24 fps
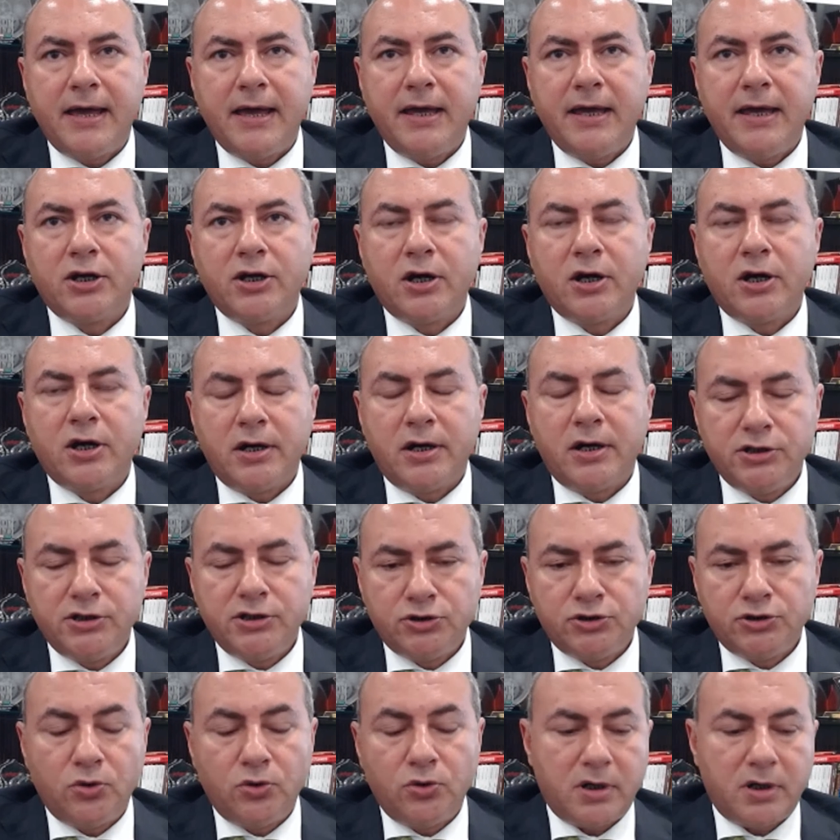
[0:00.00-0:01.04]

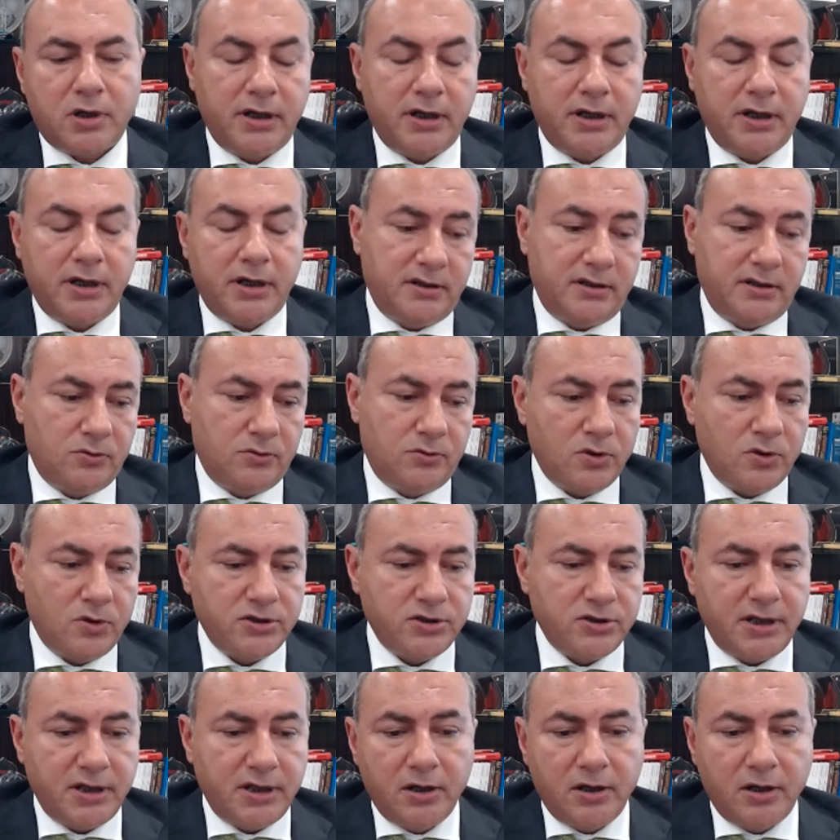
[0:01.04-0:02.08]
encouraged, or it
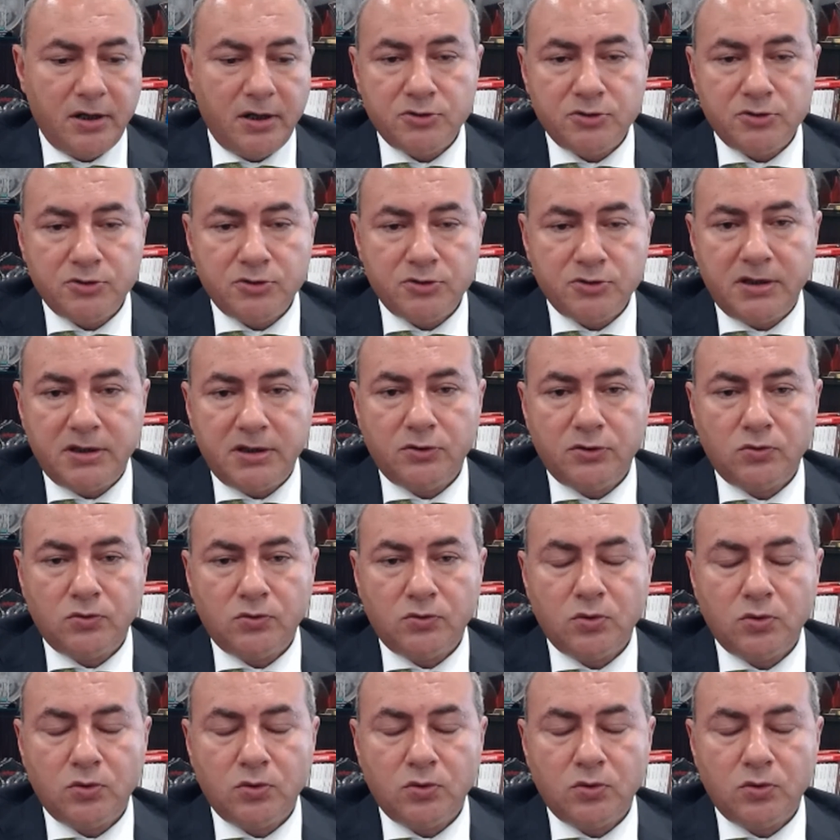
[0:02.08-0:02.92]
wasn't an encouragement, it